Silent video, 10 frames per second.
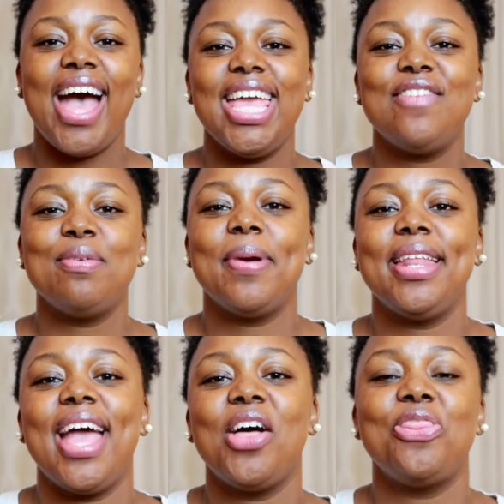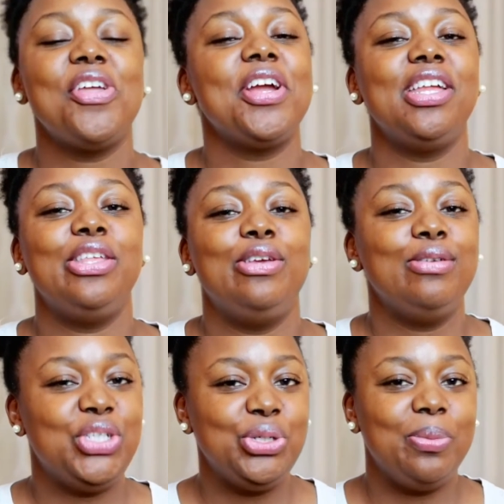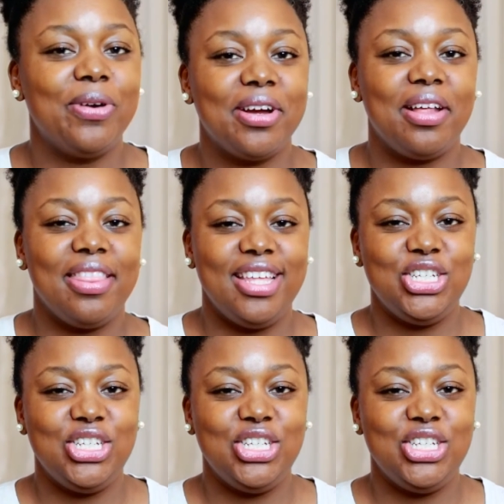Hi everybody out there in YouTube world,